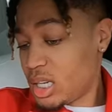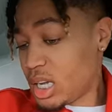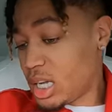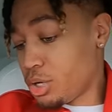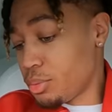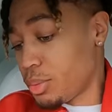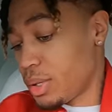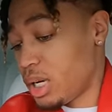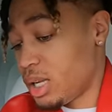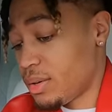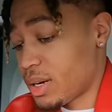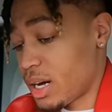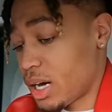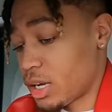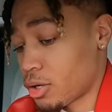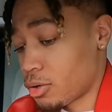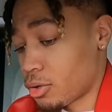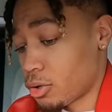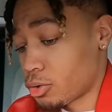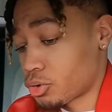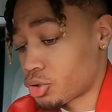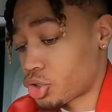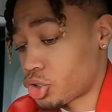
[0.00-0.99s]
Then you ain't even got
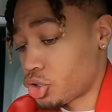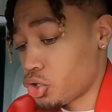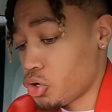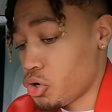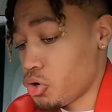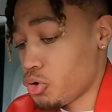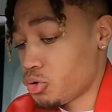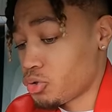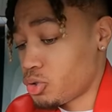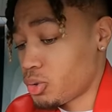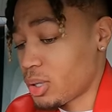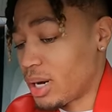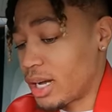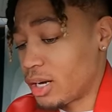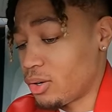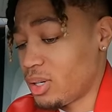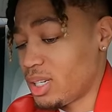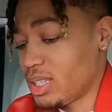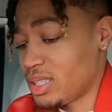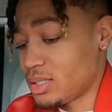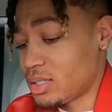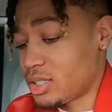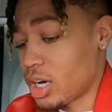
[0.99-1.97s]
on no shoes. You got on
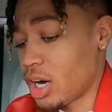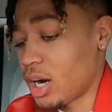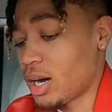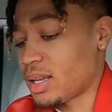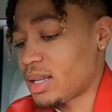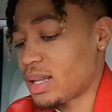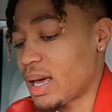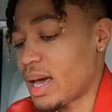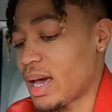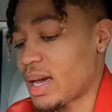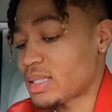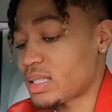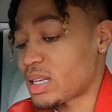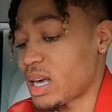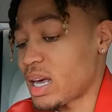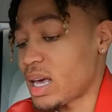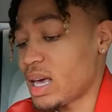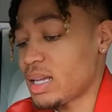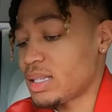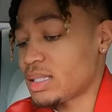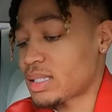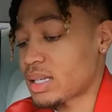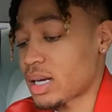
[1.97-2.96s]
these dirty ass
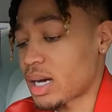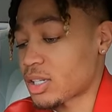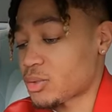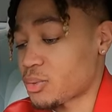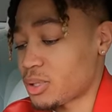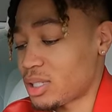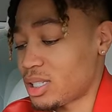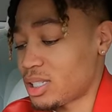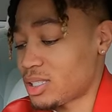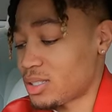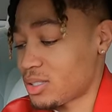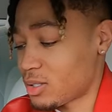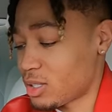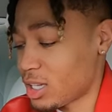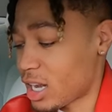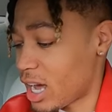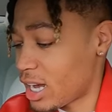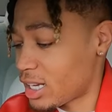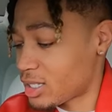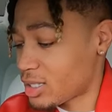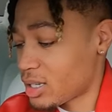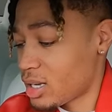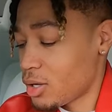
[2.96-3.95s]
Hanes socks with this
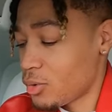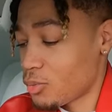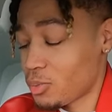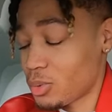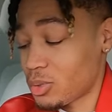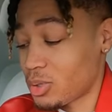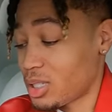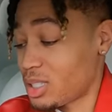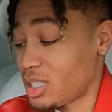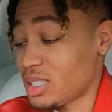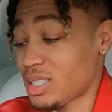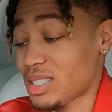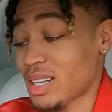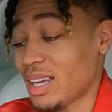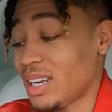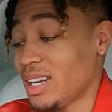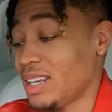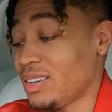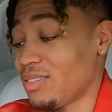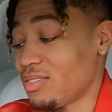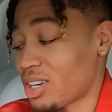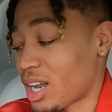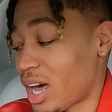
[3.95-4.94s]
nice. This
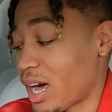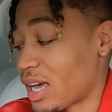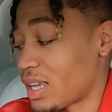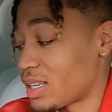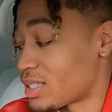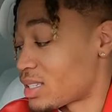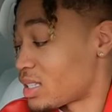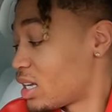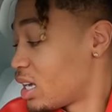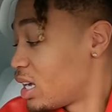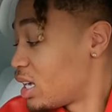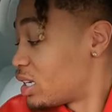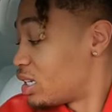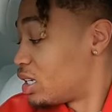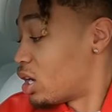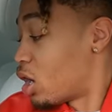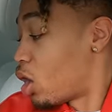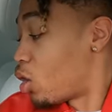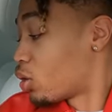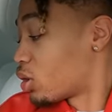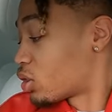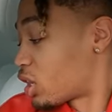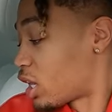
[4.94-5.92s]
ain't even nice.
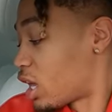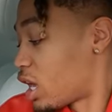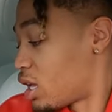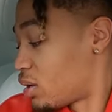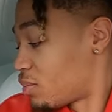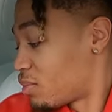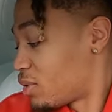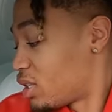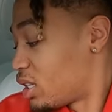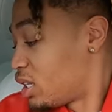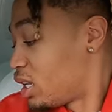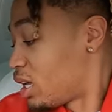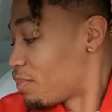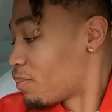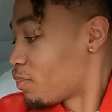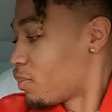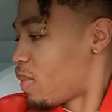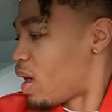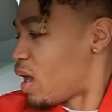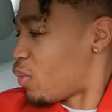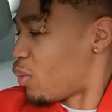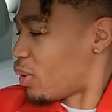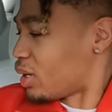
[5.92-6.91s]
The only thing.
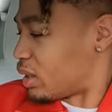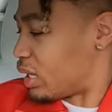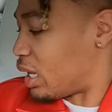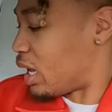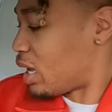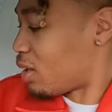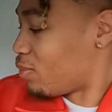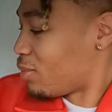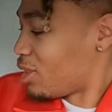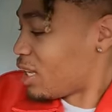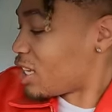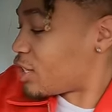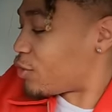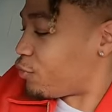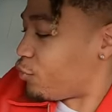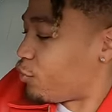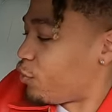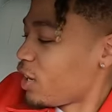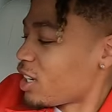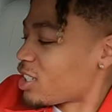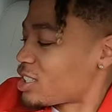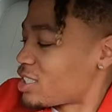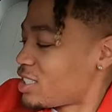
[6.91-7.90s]
Man, what the? This
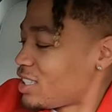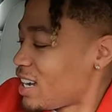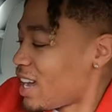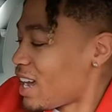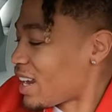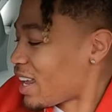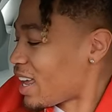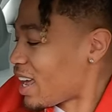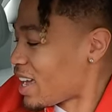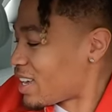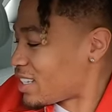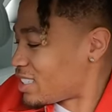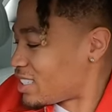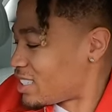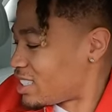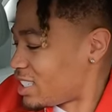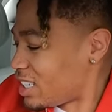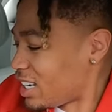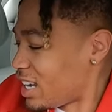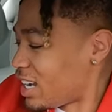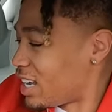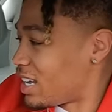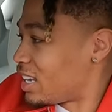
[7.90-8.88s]
fishnet ass
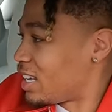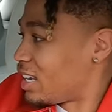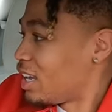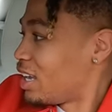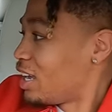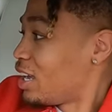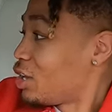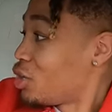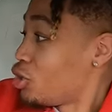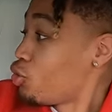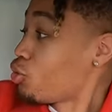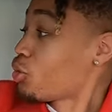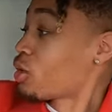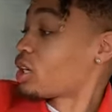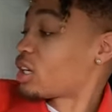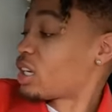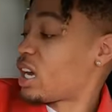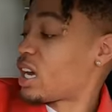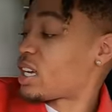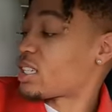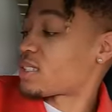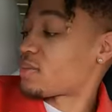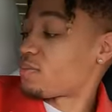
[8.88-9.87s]
shit. You can
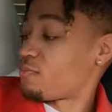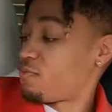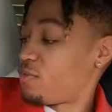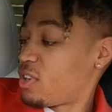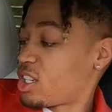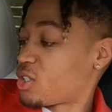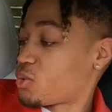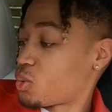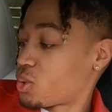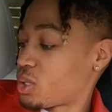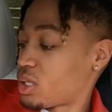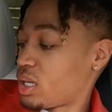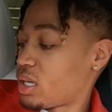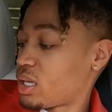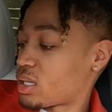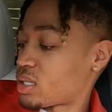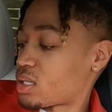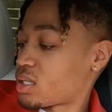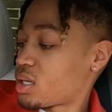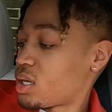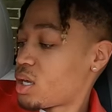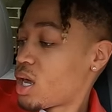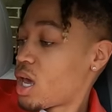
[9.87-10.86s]
catch some fish with
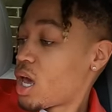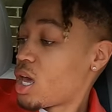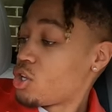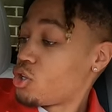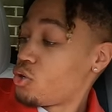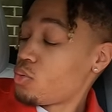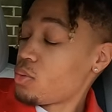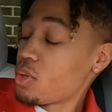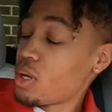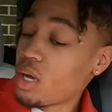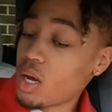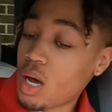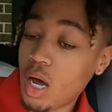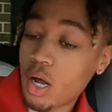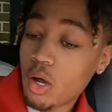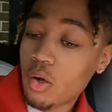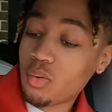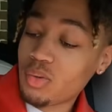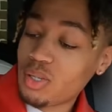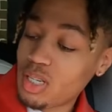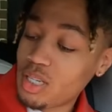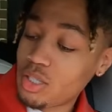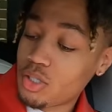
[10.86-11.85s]
this. I
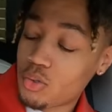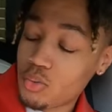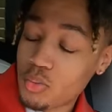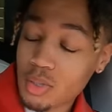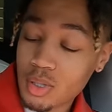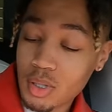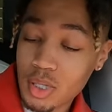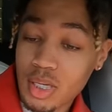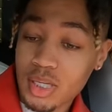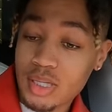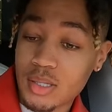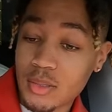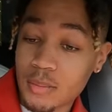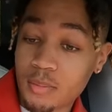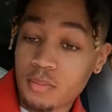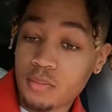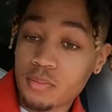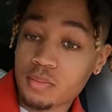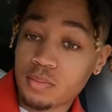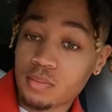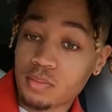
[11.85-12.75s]
don't need you. Listen.